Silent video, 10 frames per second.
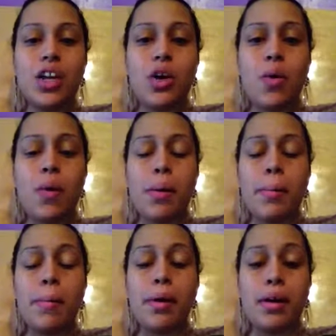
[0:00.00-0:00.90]

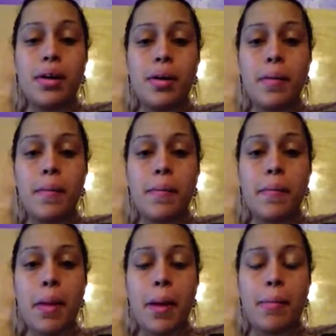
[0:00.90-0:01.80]
going
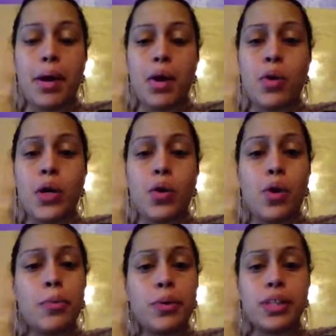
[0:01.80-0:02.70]
about
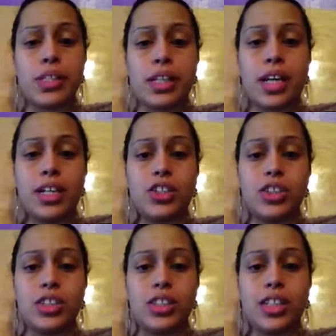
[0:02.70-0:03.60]
incorporating technology
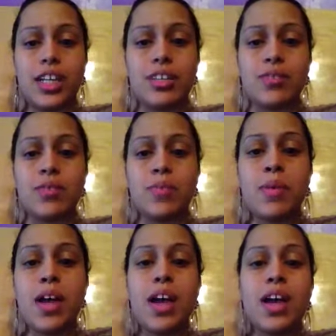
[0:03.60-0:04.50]
into the classroom.
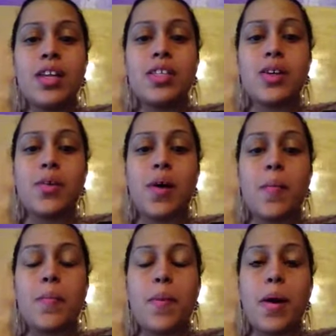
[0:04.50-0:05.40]
So
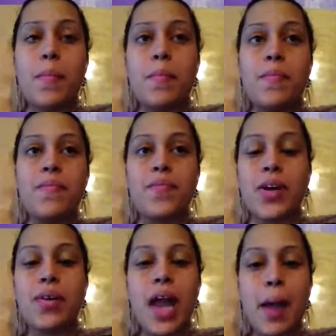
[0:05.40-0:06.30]
I'm
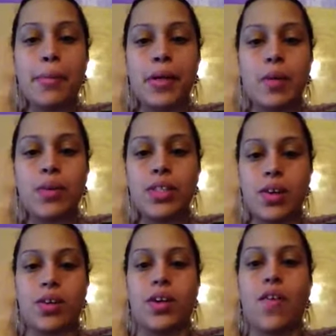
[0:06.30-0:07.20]
very happy that we
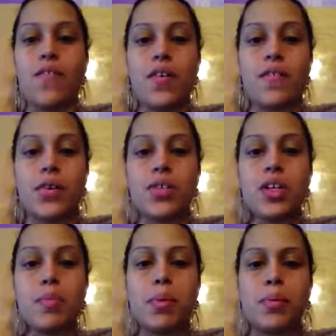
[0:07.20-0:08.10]
started off our first
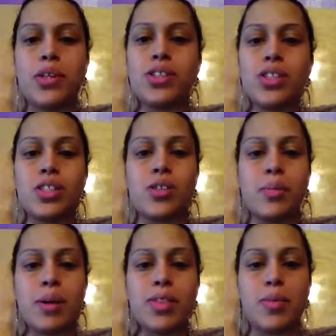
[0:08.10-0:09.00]
couple of weeks just learning
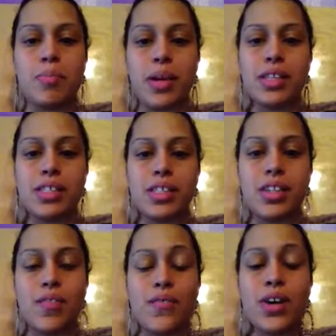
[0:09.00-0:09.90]
about the basics
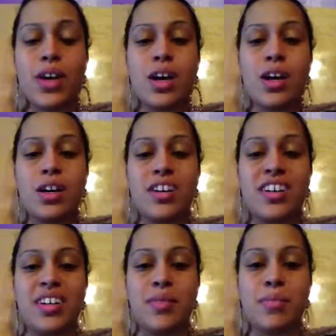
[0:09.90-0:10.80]
of
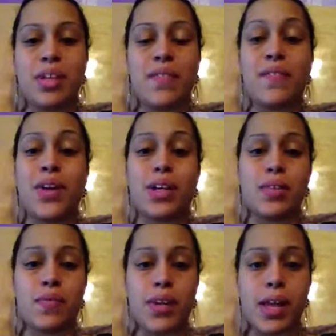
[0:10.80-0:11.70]
an
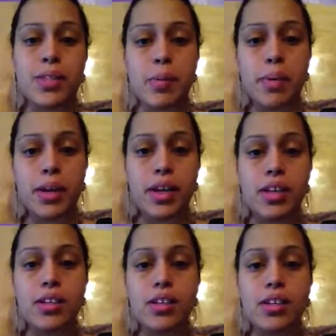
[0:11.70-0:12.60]
effective lesson
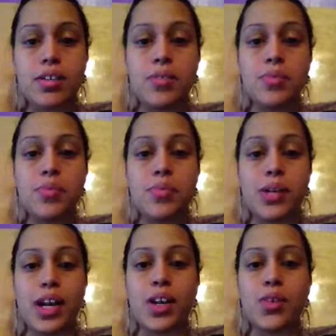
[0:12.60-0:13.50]
plan.
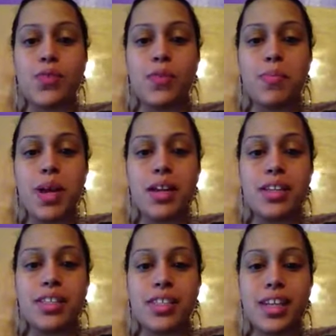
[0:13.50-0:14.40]
What I learned from
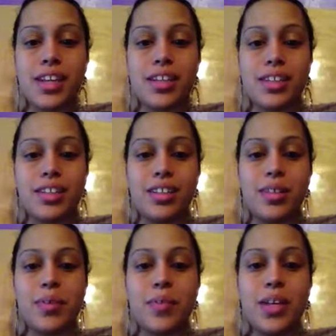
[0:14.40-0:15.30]
that is
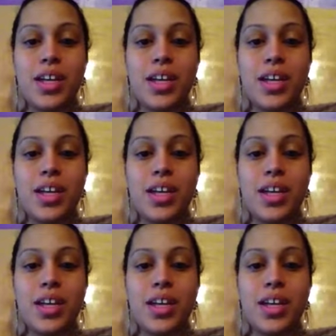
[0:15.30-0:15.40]
that